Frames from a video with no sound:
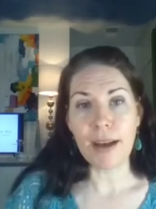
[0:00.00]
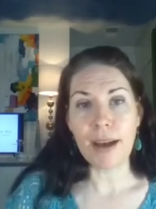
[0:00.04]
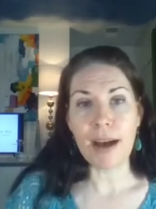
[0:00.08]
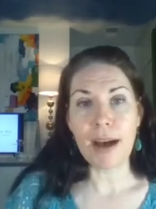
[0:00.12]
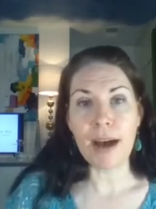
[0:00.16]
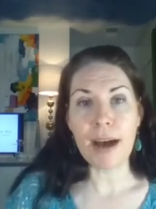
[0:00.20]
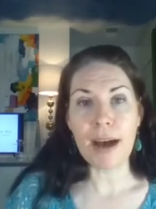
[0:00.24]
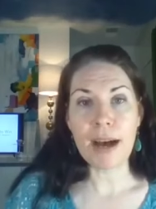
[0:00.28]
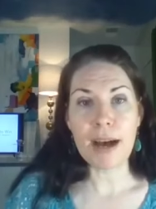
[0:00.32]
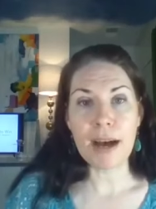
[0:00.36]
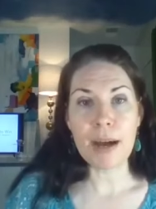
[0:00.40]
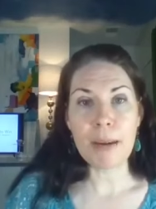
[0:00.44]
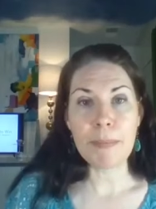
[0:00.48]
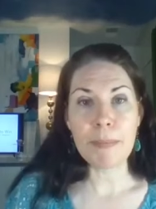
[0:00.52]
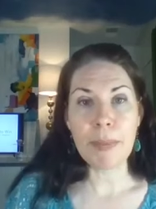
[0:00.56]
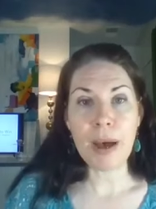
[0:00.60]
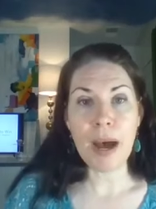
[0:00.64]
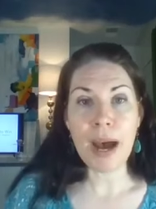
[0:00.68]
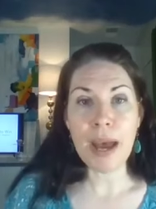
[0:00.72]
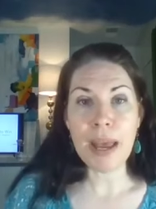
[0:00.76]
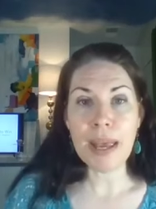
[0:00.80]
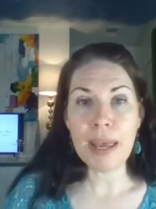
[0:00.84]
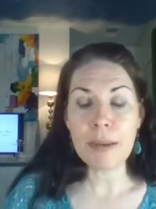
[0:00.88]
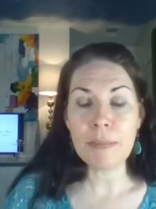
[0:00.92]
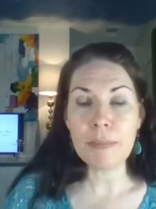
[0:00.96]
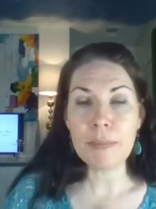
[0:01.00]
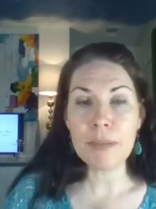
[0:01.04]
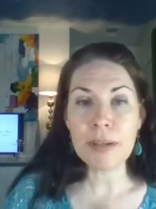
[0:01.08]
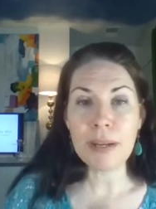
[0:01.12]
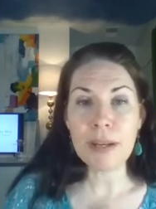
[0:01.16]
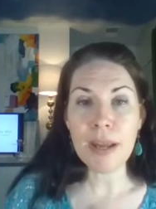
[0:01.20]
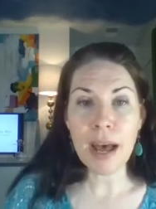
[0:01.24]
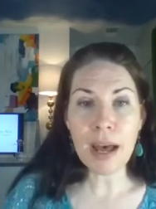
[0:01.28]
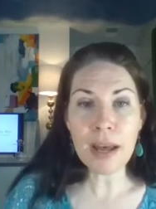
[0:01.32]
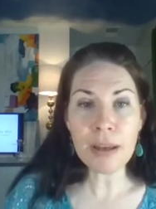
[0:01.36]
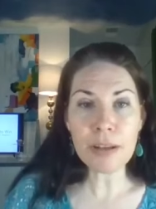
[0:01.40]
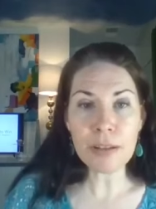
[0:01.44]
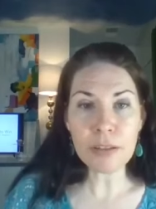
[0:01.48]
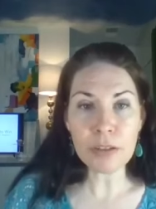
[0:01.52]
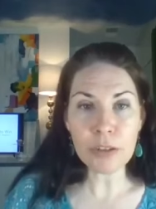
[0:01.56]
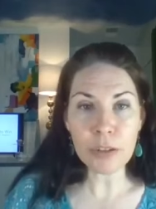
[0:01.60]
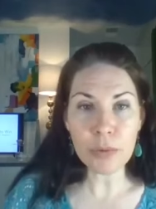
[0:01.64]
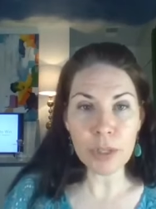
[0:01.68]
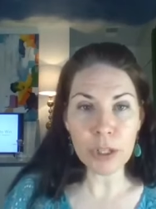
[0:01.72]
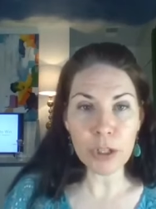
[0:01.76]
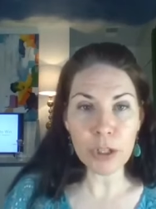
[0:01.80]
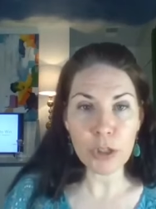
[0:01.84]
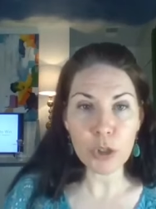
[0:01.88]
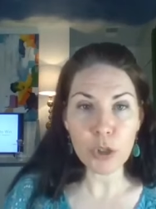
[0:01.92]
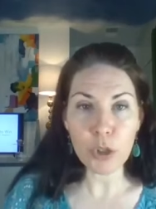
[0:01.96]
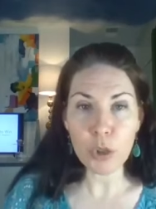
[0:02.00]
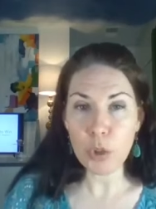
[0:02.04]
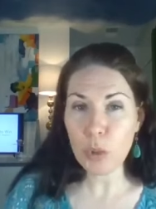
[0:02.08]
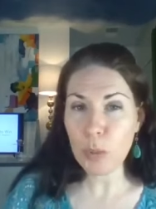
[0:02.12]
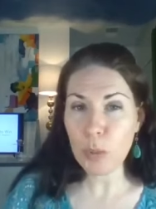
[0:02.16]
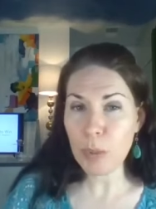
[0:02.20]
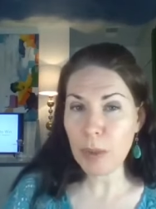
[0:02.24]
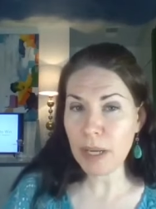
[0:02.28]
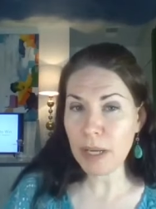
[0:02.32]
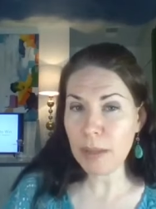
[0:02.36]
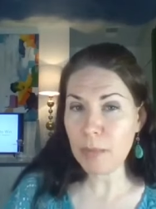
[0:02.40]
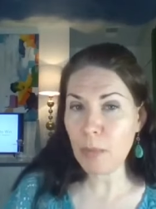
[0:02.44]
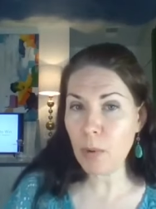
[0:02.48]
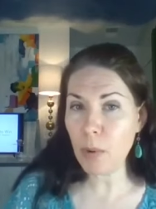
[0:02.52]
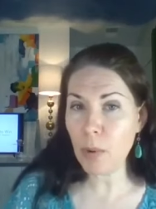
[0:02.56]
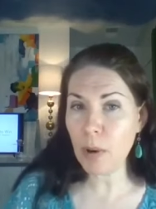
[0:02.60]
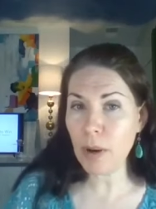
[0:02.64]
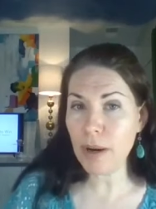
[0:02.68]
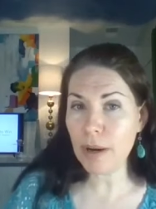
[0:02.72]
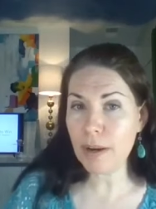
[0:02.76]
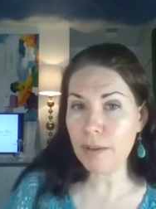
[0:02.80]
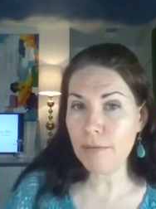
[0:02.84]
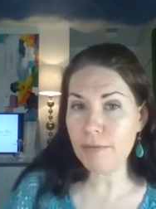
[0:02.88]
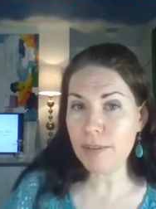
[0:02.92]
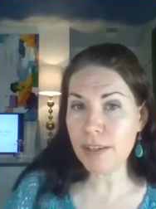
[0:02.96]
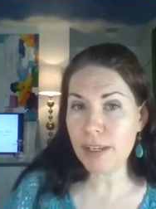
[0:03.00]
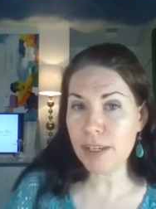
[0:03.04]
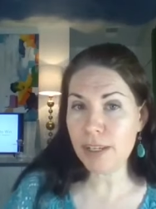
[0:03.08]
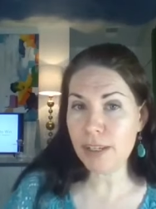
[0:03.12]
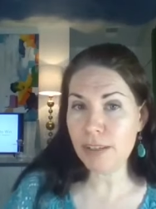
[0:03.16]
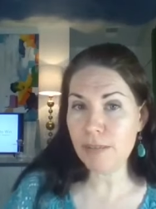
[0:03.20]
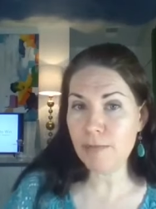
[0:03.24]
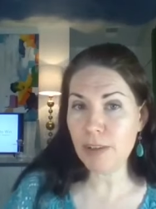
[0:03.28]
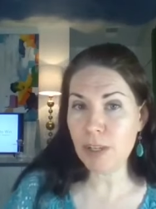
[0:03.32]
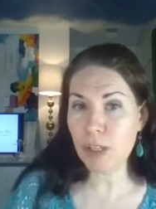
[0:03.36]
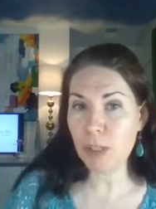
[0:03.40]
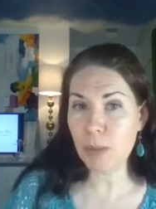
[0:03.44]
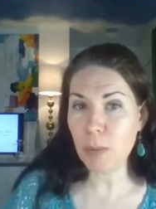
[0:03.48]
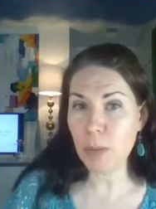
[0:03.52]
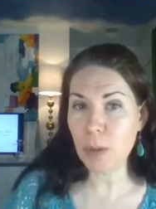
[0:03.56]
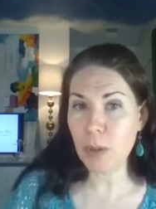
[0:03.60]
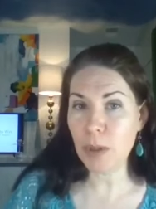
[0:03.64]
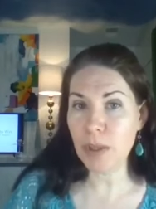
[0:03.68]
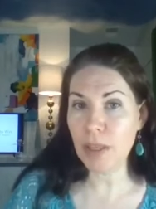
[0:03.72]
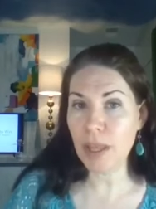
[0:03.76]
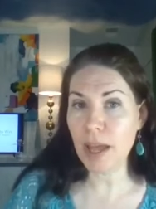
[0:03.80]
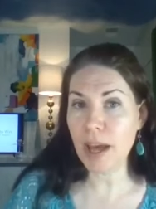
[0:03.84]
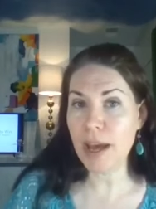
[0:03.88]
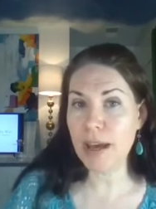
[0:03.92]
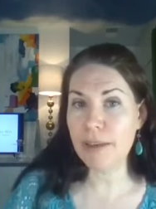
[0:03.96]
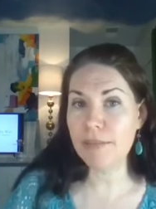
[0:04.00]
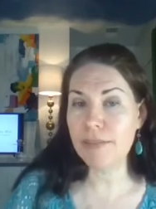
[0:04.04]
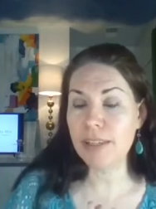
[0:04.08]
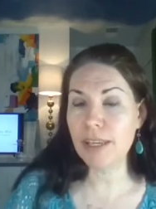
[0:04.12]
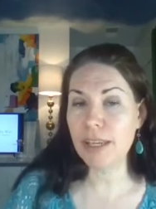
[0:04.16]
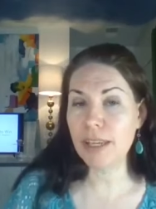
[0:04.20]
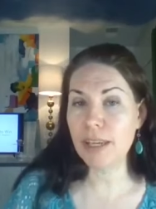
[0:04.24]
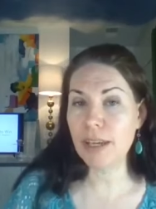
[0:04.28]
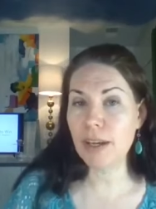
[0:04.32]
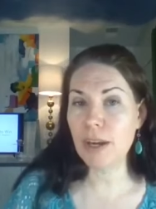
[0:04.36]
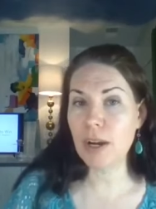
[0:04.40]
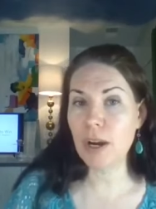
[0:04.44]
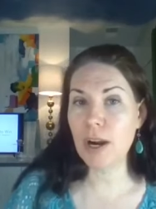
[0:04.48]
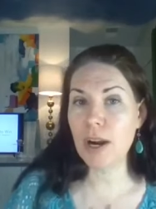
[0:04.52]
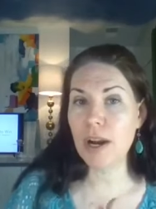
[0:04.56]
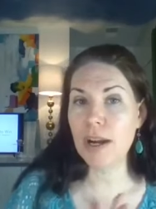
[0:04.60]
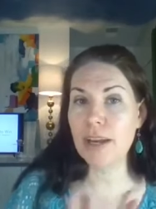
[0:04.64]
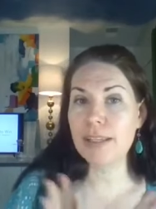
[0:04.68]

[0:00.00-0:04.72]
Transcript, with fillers: Um, I am not doing too many more of these Facebook Lives here.